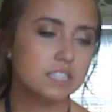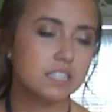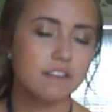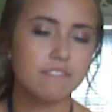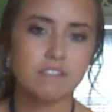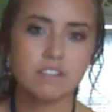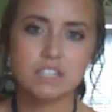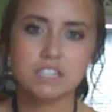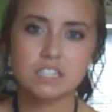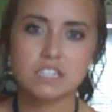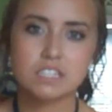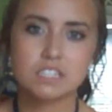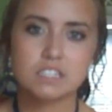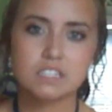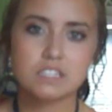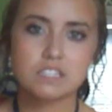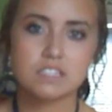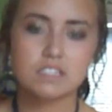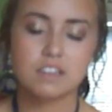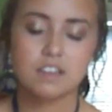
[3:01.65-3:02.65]

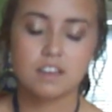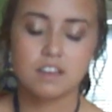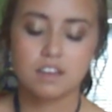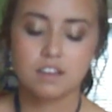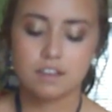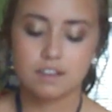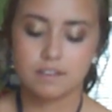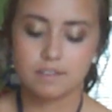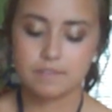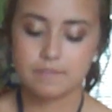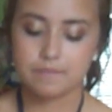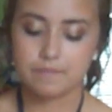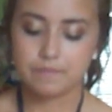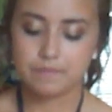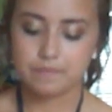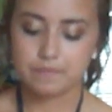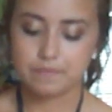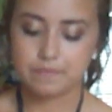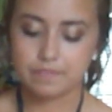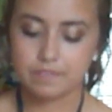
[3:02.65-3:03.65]

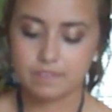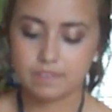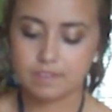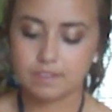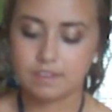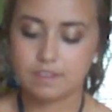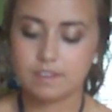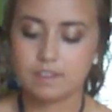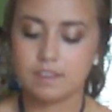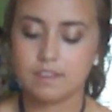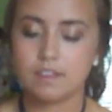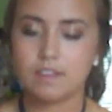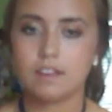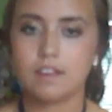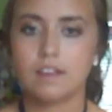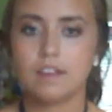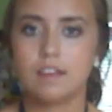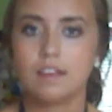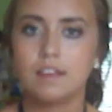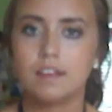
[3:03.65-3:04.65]

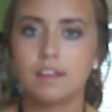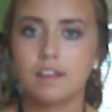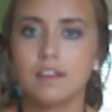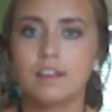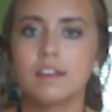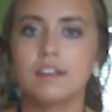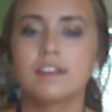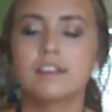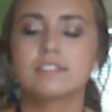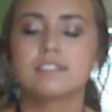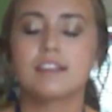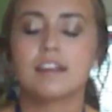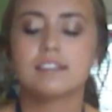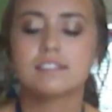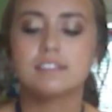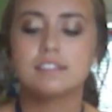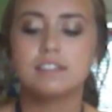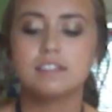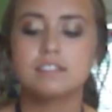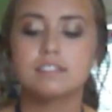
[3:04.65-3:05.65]

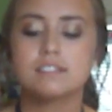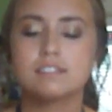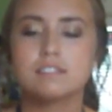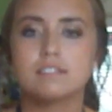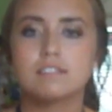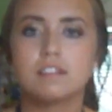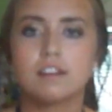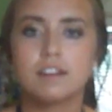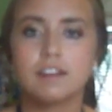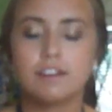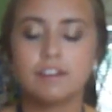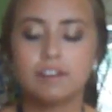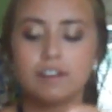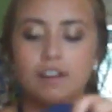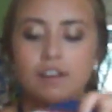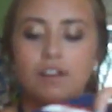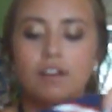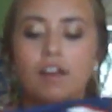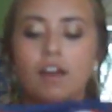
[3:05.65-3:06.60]
(silent)